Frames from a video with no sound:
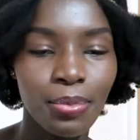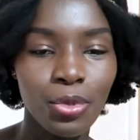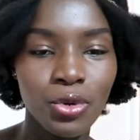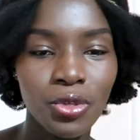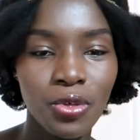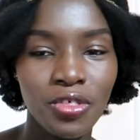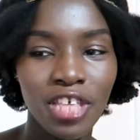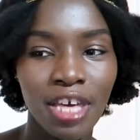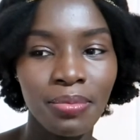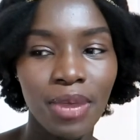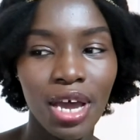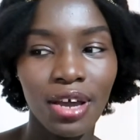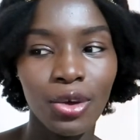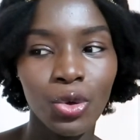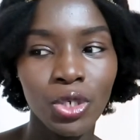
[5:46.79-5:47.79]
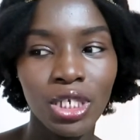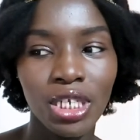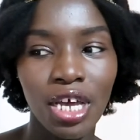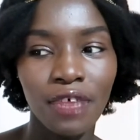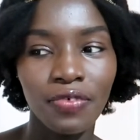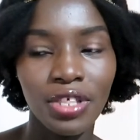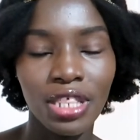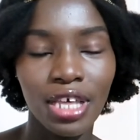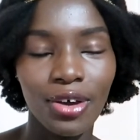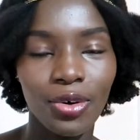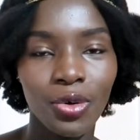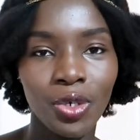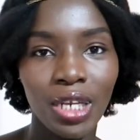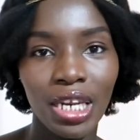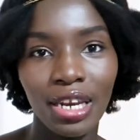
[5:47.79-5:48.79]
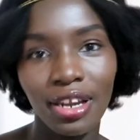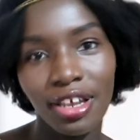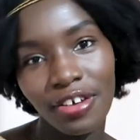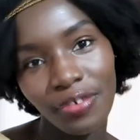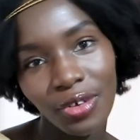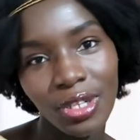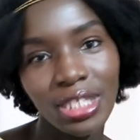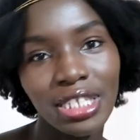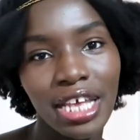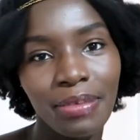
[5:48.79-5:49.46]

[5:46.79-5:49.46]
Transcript: Both of them are good enough in their own levels.